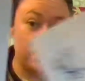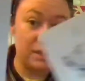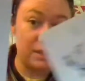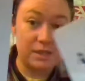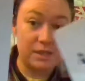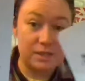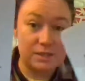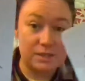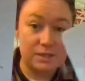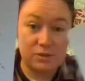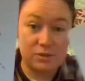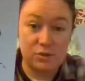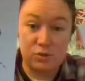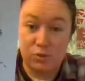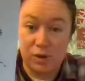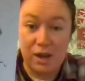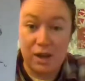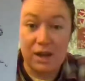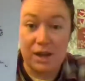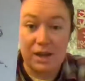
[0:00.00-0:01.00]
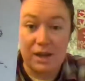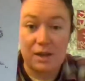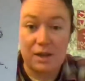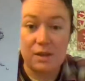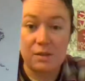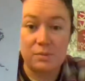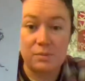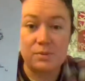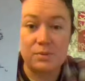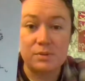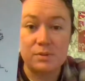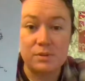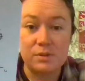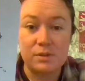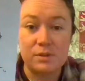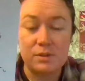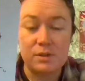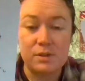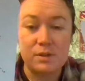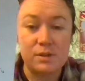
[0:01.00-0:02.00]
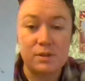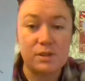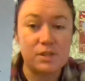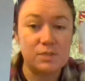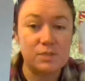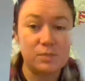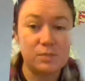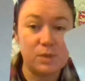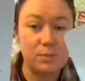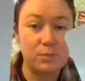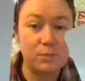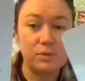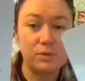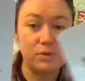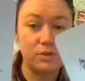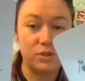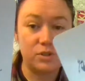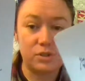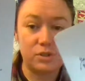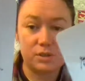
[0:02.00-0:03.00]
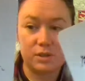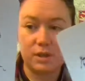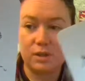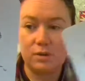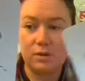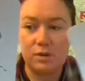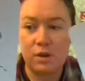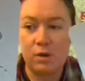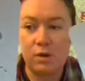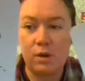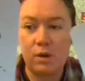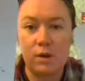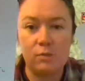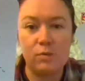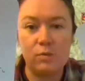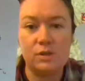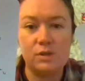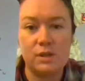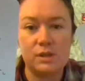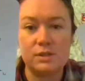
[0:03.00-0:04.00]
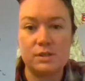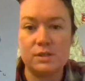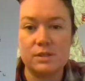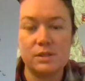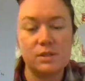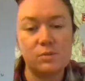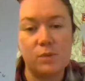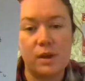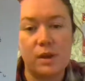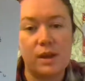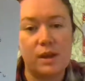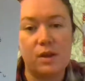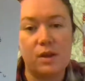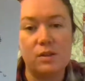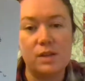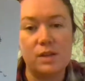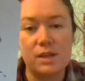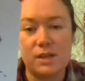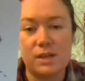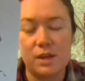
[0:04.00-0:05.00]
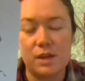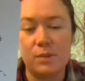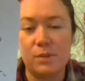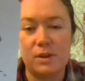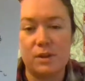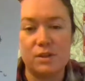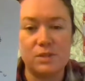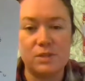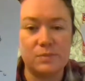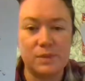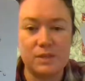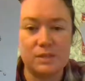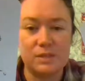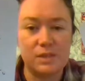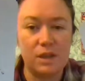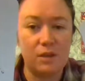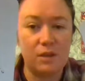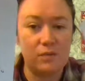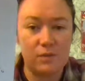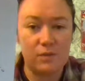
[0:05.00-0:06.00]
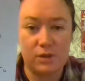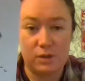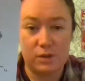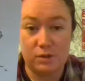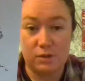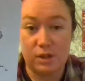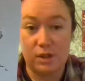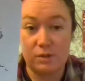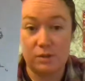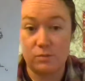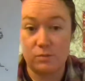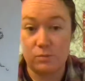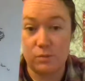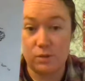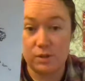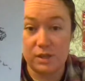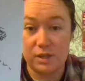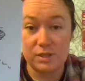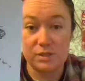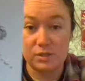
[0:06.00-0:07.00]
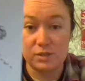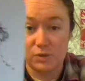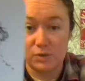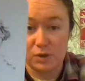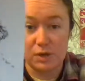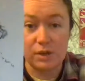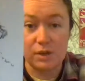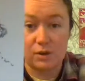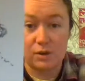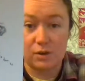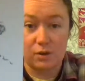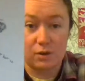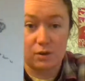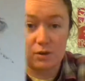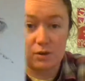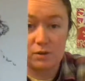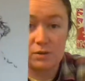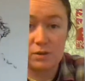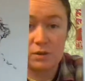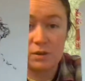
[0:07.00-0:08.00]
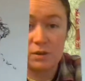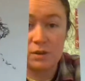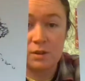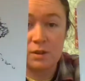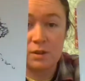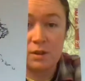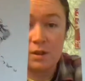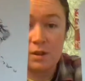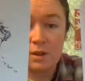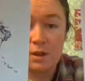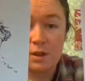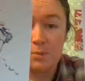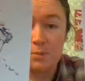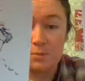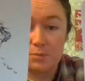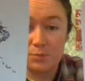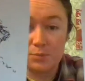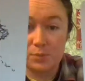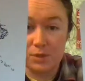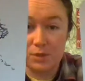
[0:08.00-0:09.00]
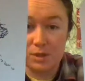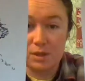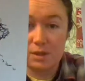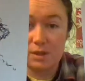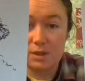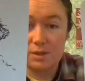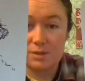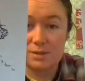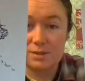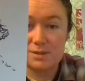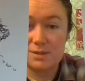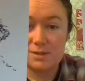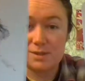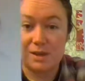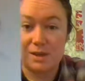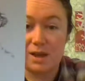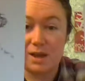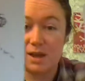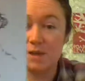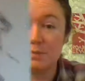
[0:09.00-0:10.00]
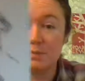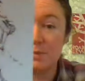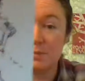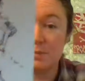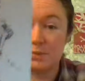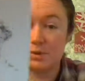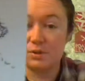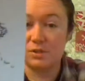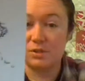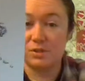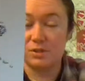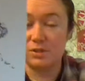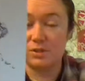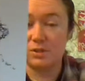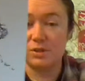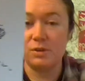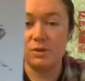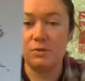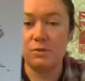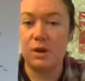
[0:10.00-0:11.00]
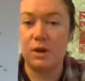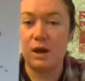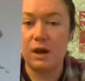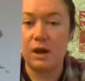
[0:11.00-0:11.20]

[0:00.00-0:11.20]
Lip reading: this crap. Because people are just like, no, I want things this way, and all I care about is myself. And you're like, well, that's great and all, but I'm a person too.